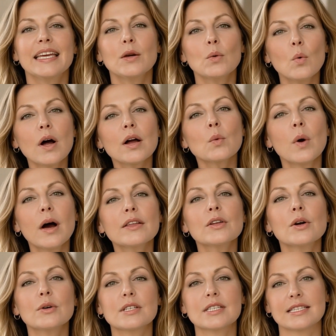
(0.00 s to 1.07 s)
In one
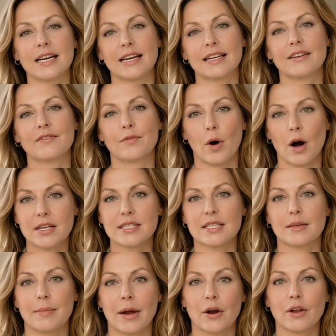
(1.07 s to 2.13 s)
well-known study of
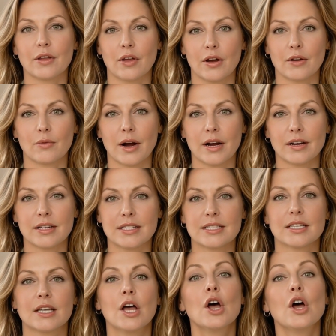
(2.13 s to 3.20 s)
Boston Marathon
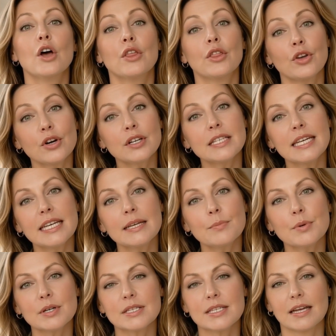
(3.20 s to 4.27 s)
runners,
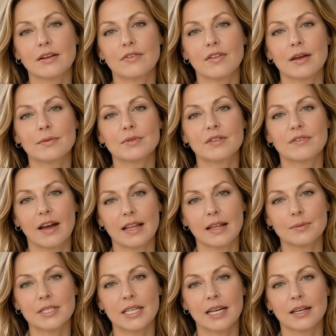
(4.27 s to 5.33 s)
13% of them
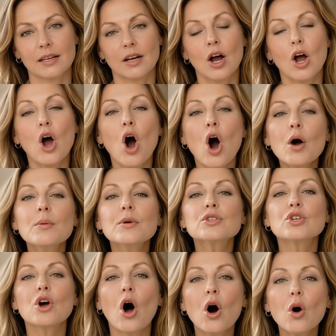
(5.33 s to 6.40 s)
developed it,
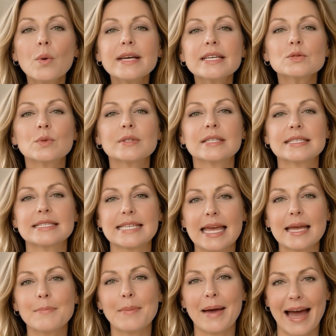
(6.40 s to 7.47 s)
almost always with the
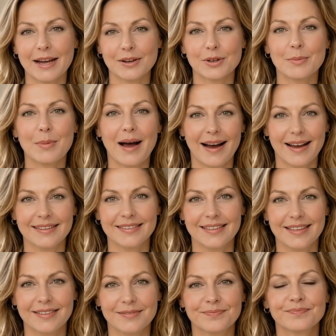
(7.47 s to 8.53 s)
same pattern behind
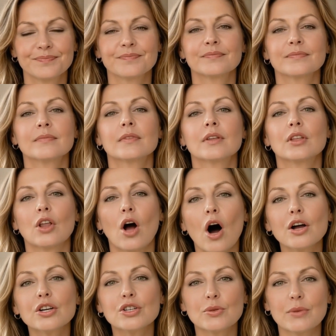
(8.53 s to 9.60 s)
it:
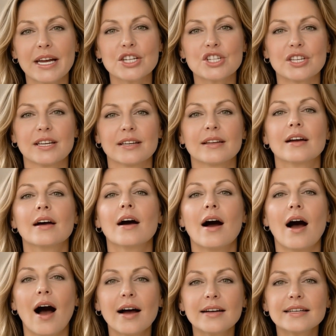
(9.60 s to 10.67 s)
long duration,
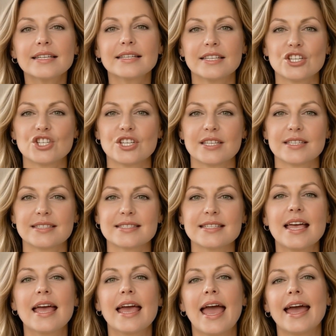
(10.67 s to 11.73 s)
hot
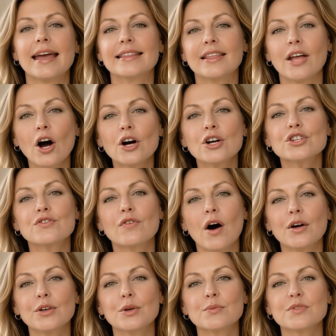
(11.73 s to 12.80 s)
conditions, and large
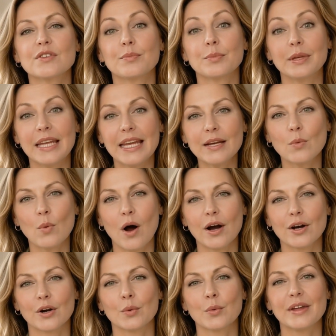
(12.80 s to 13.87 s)
volumes of plain
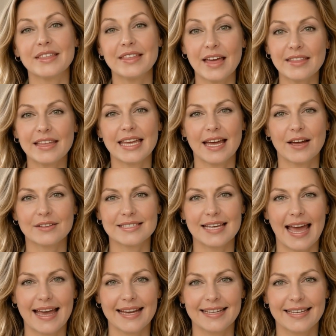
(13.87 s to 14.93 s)
water with nothing else
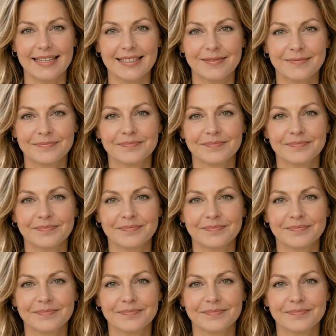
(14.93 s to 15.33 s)
added.